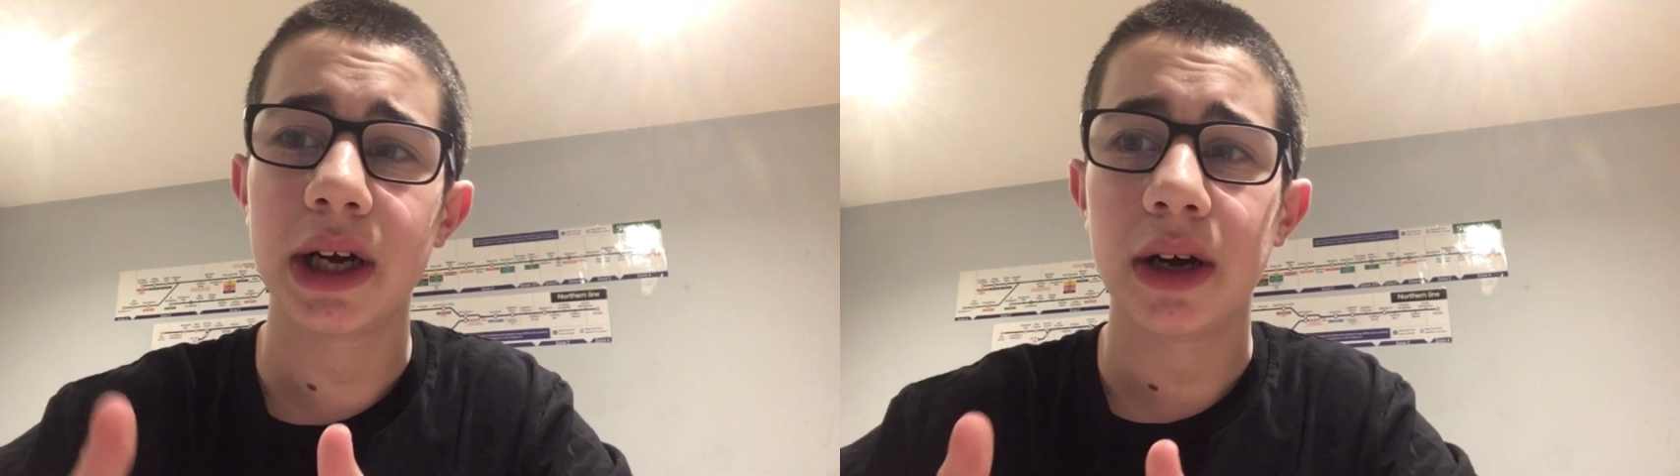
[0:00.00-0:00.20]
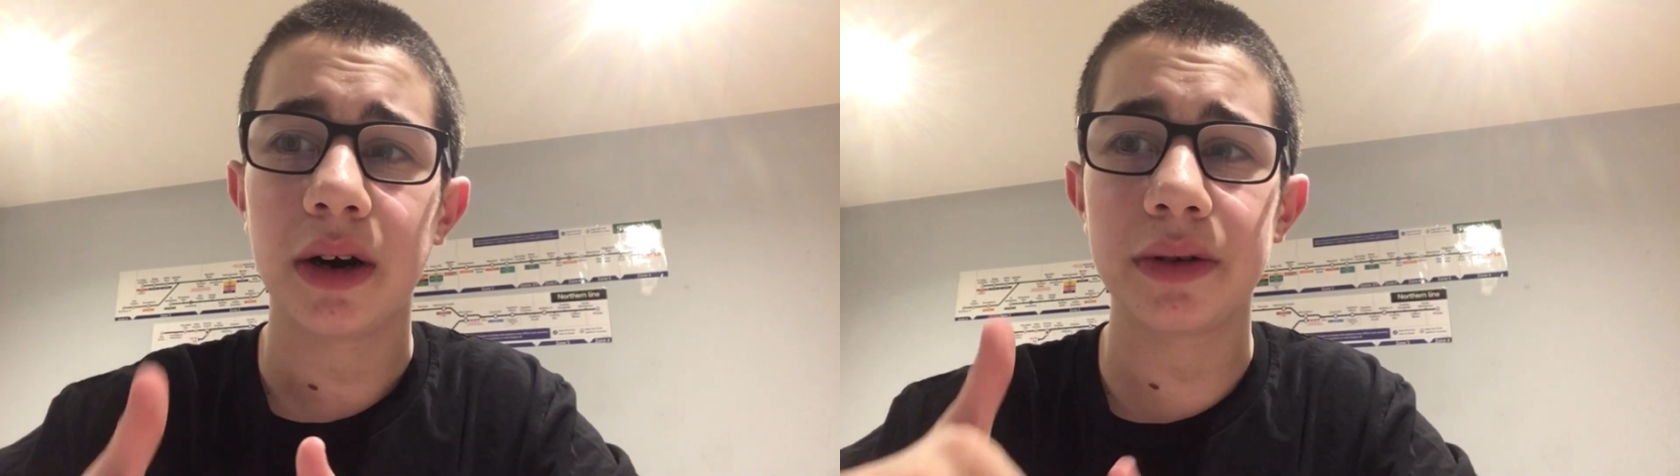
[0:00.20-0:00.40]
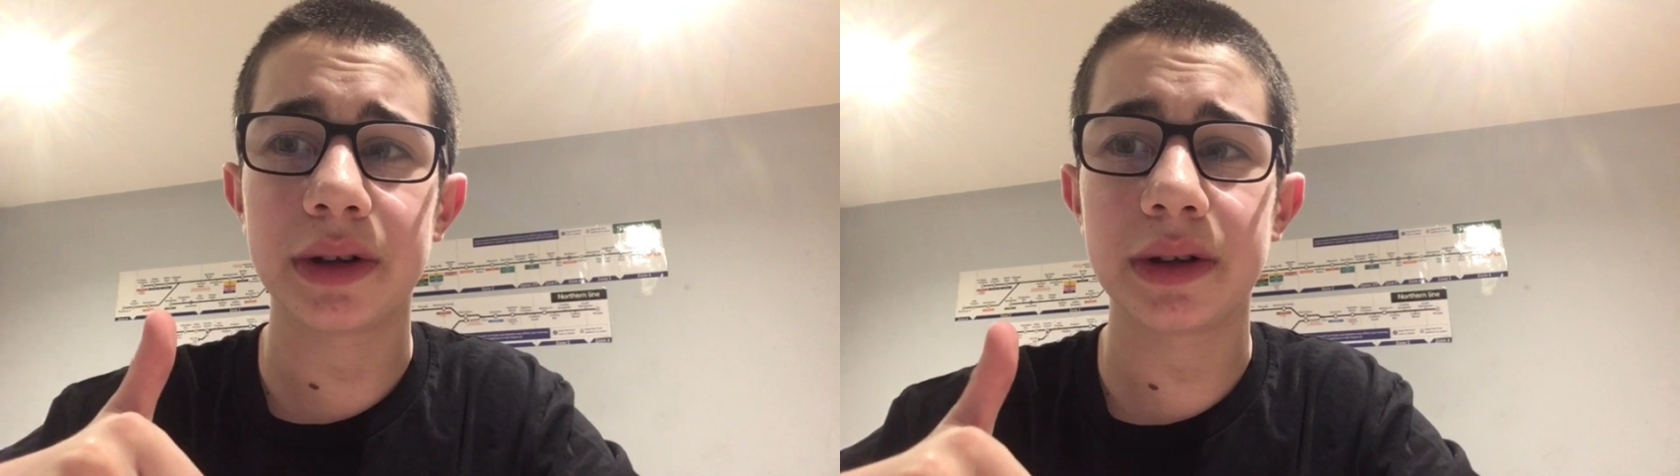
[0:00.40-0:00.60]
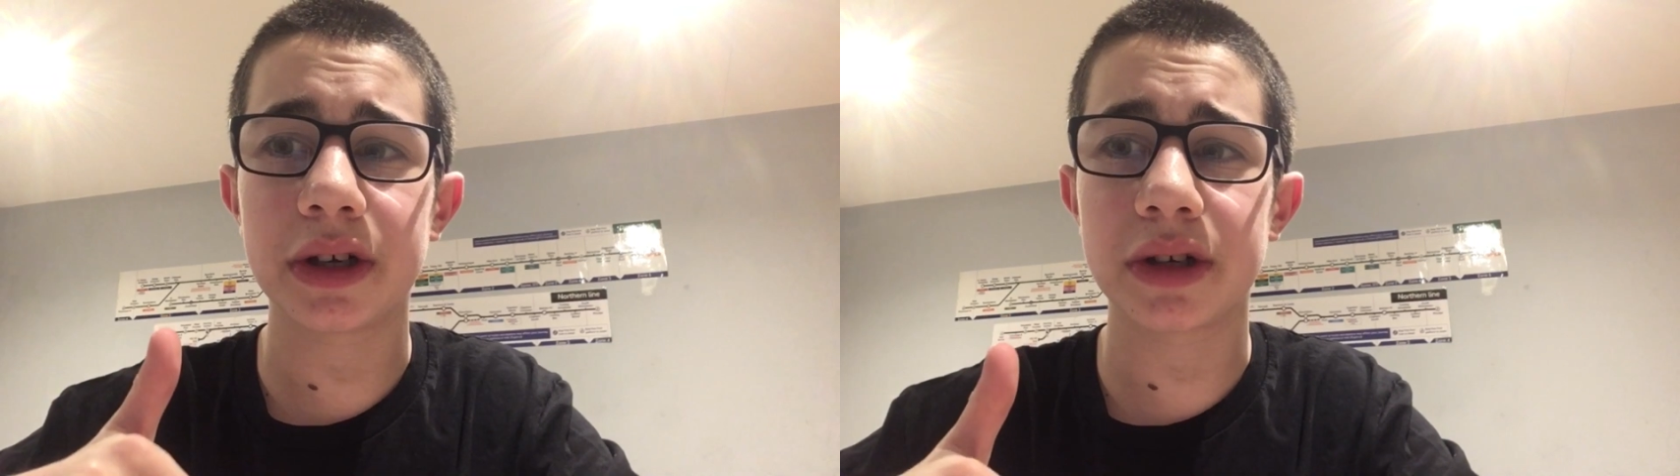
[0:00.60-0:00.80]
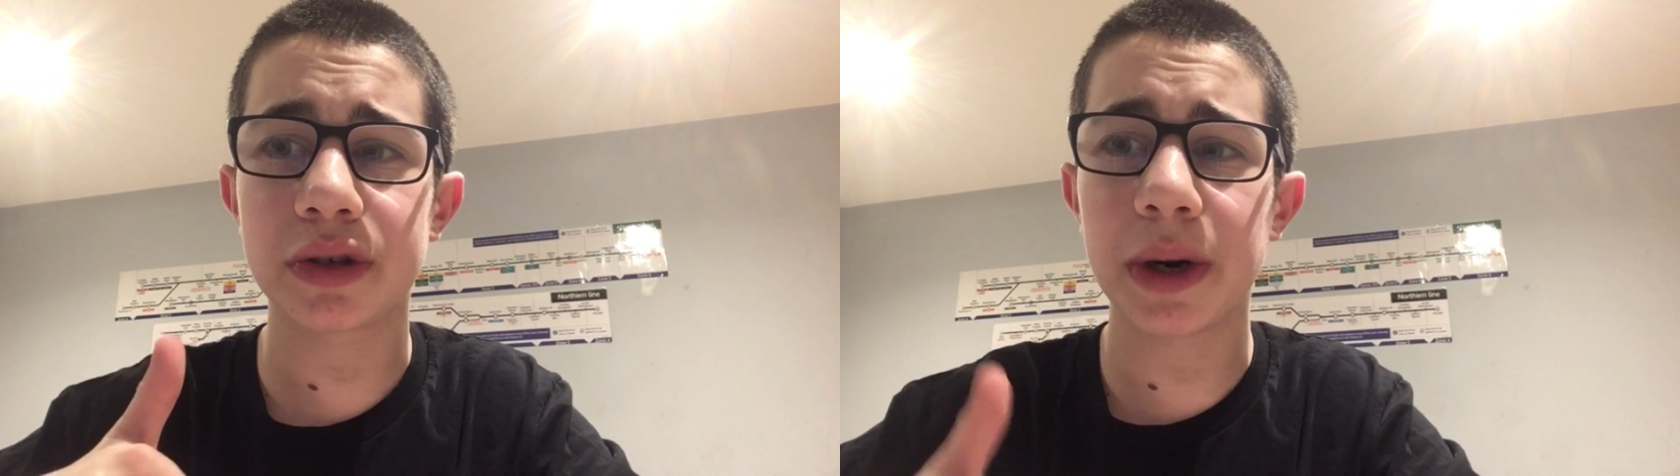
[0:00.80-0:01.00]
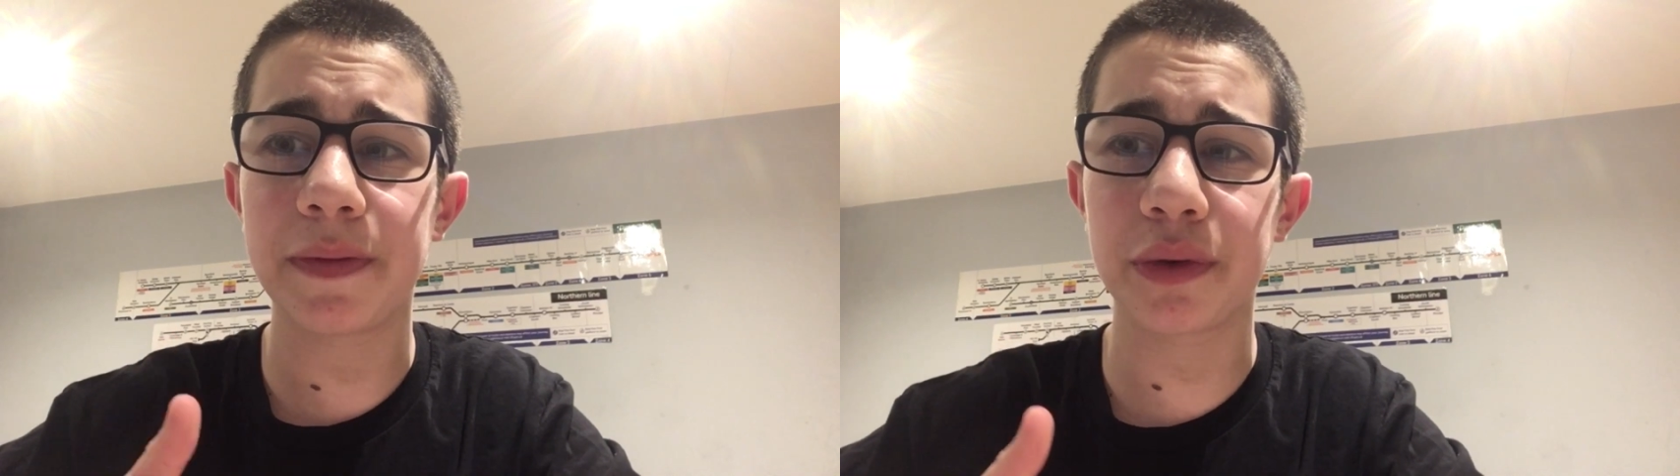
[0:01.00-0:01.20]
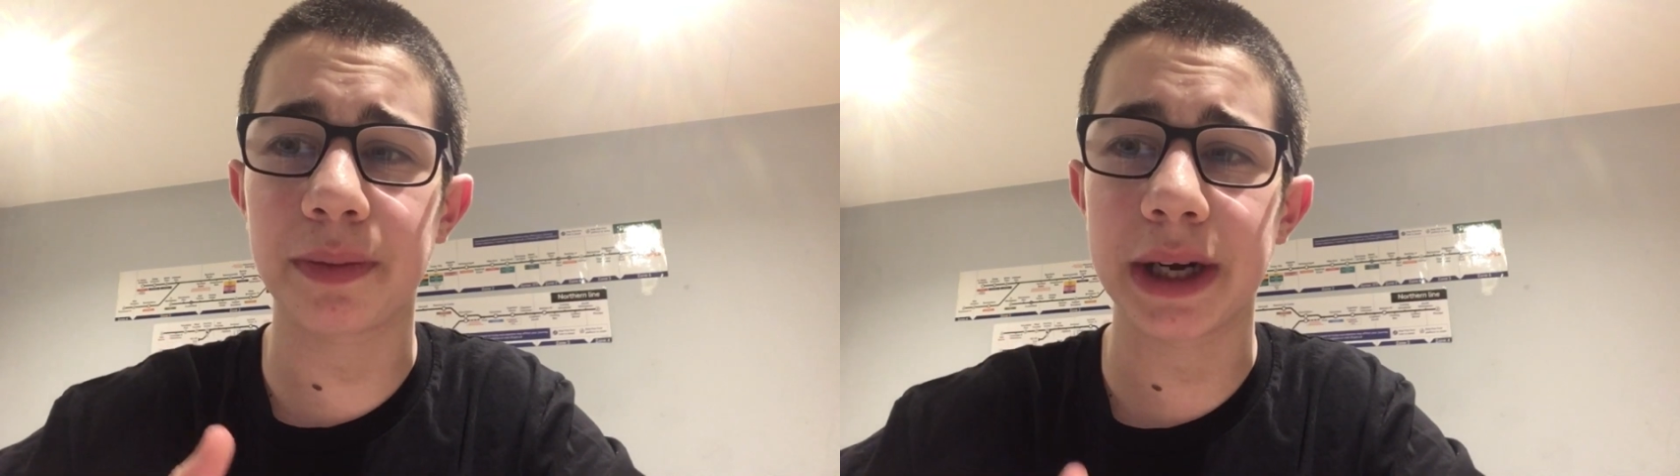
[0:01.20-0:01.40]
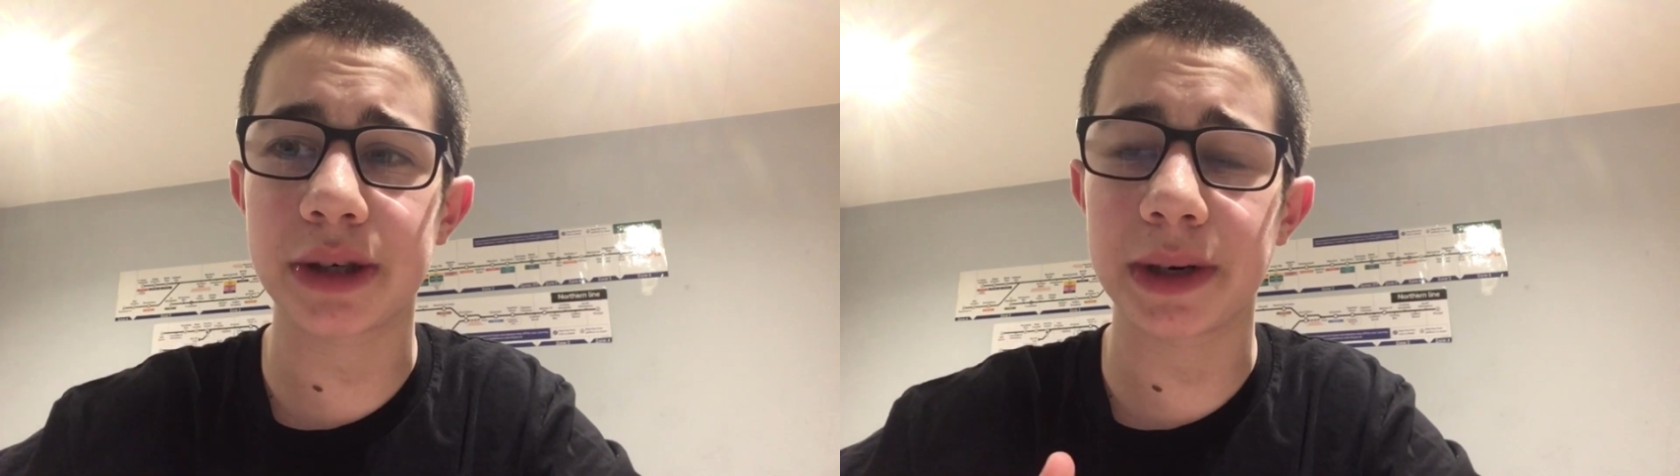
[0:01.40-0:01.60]
on the 24th of
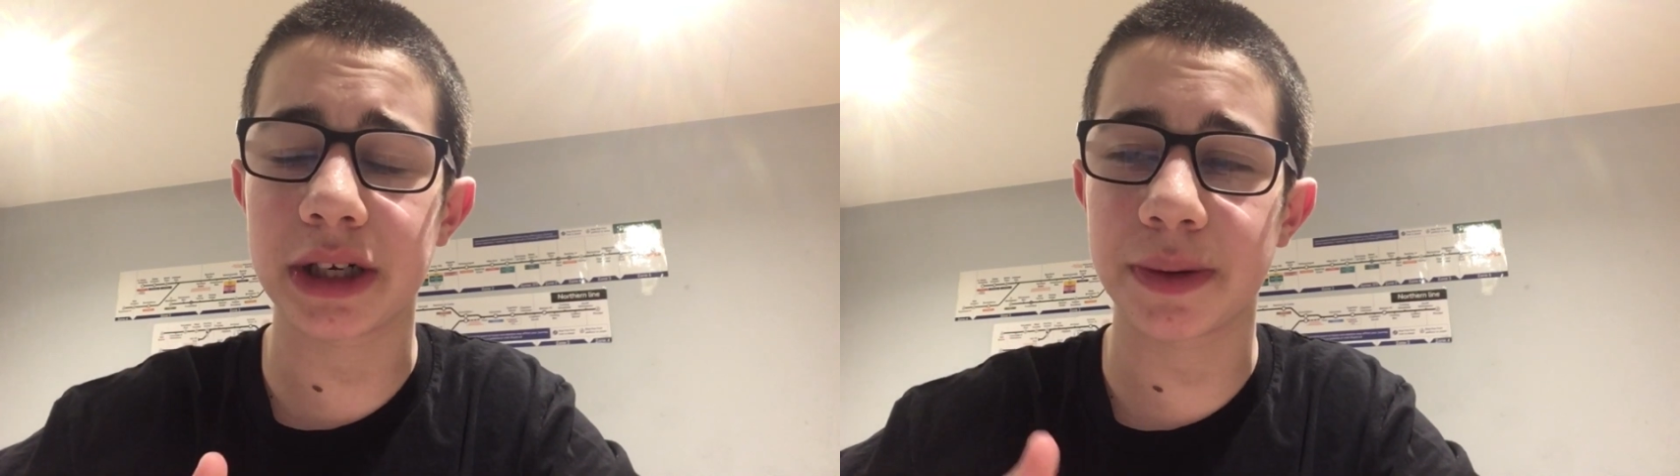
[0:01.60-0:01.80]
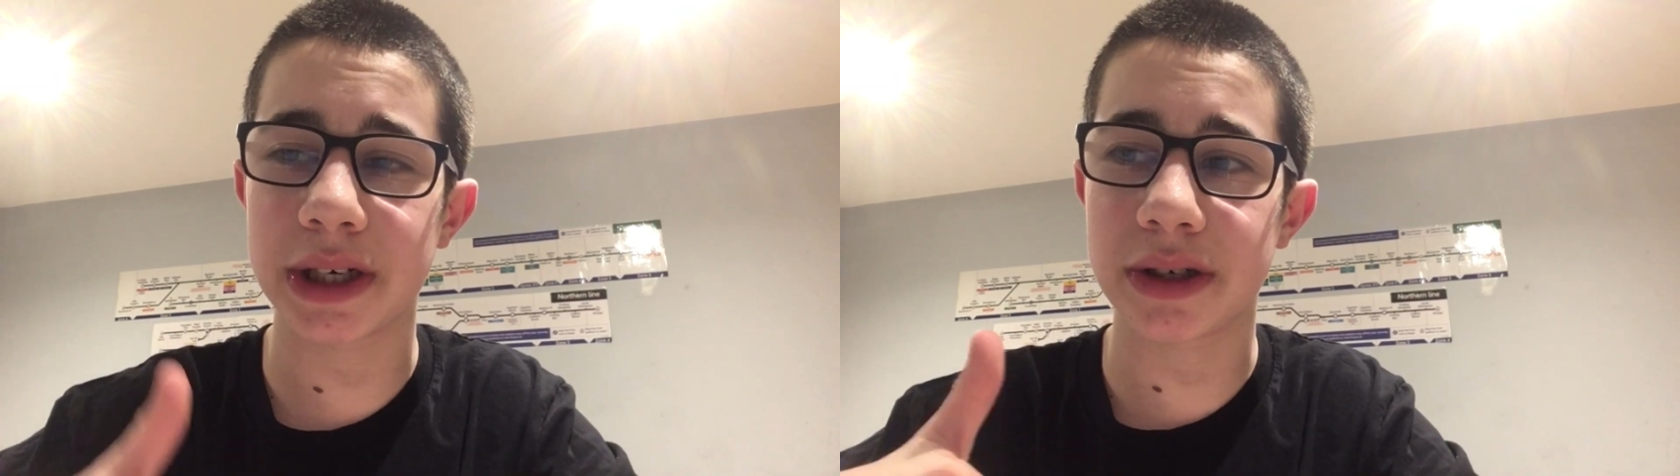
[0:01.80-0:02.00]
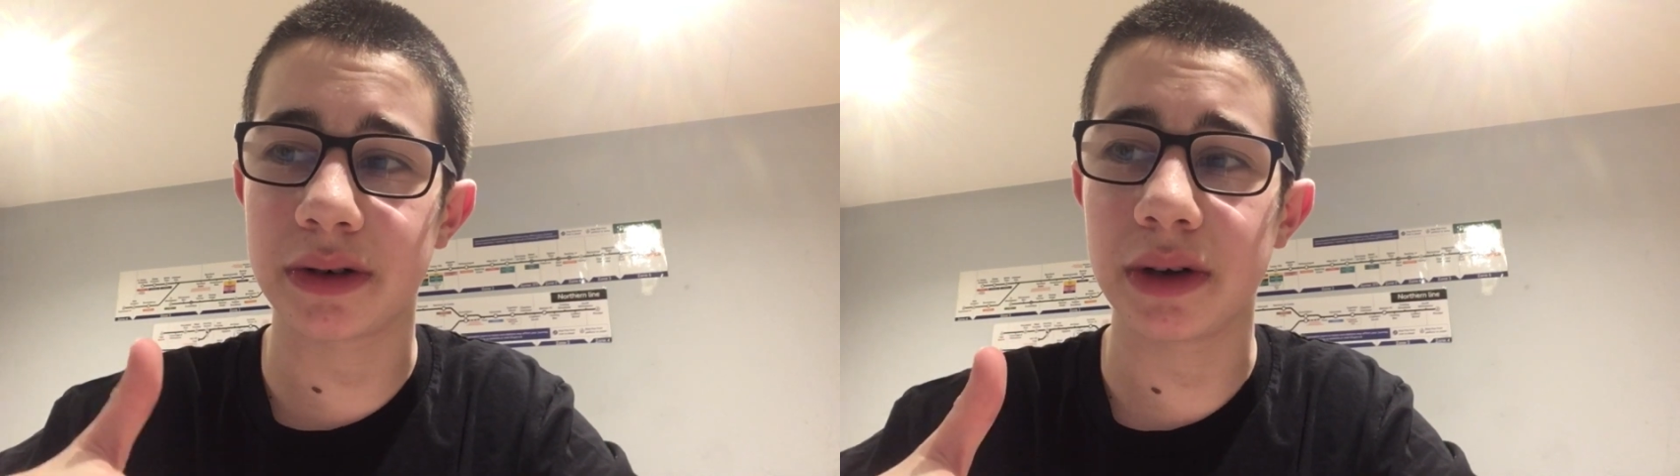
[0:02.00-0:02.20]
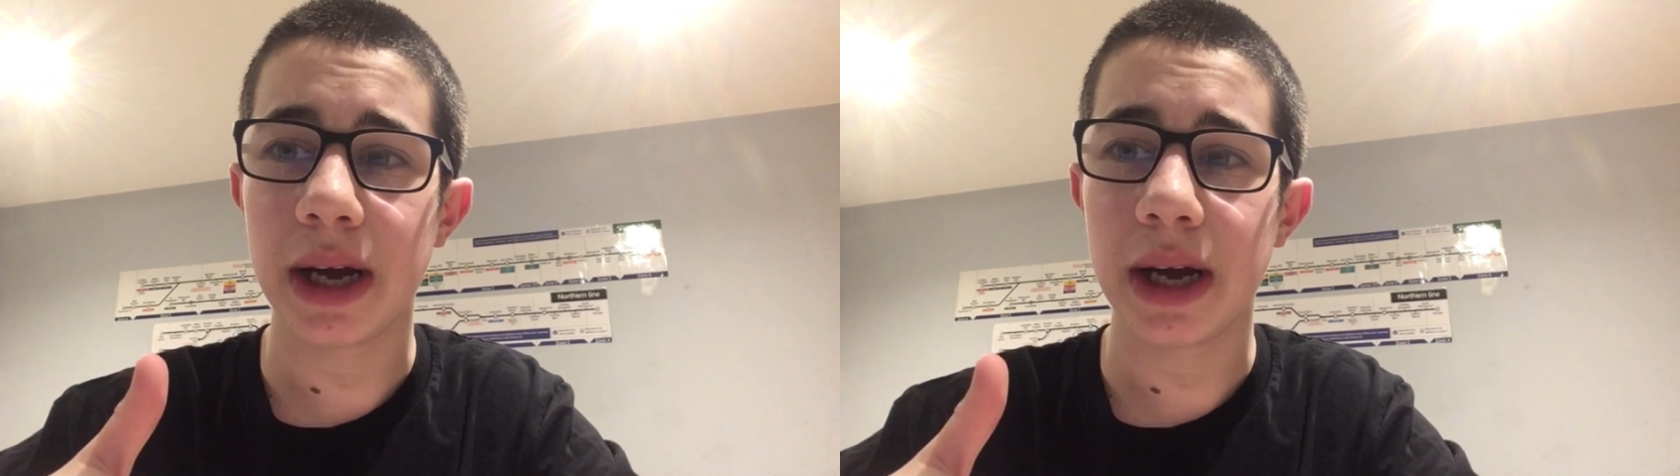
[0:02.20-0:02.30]
May 2022